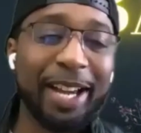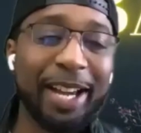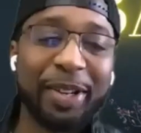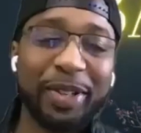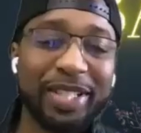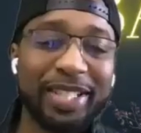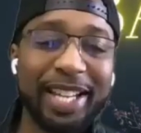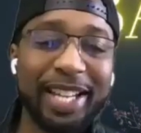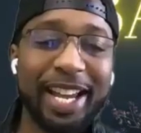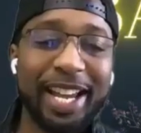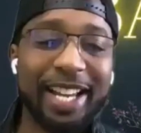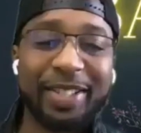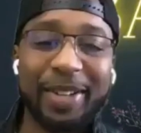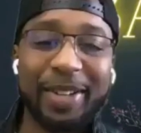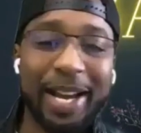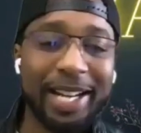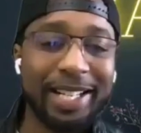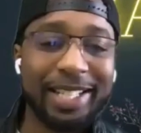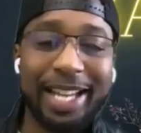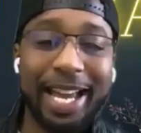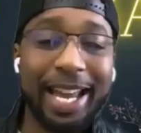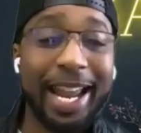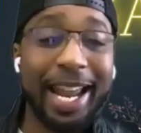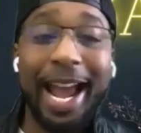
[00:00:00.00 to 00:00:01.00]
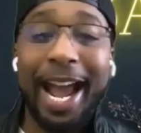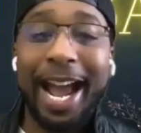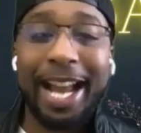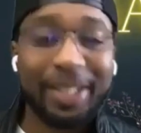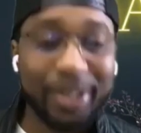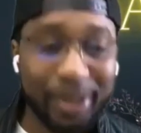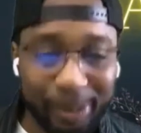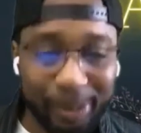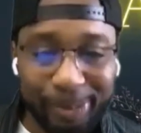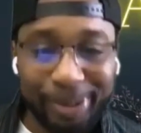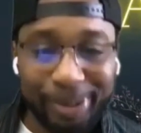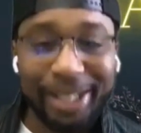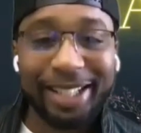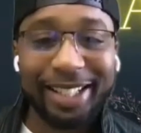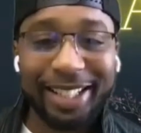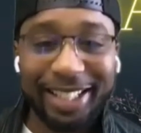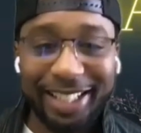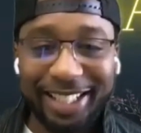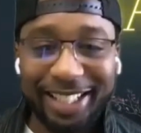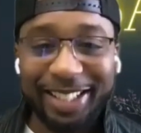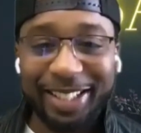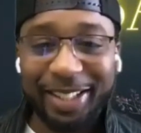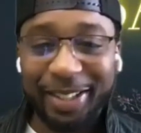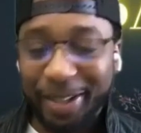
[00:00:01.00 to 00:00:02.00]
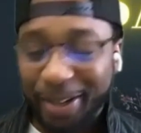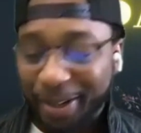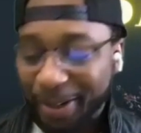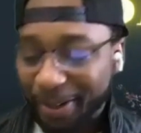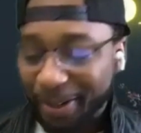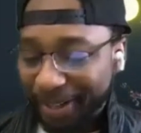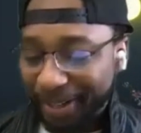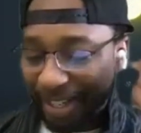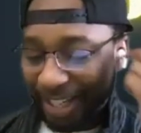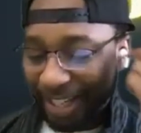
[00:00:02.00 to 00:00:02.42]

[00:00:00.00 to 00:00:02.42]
ain't gonna say it. So I just had to ask him bluntly, you know?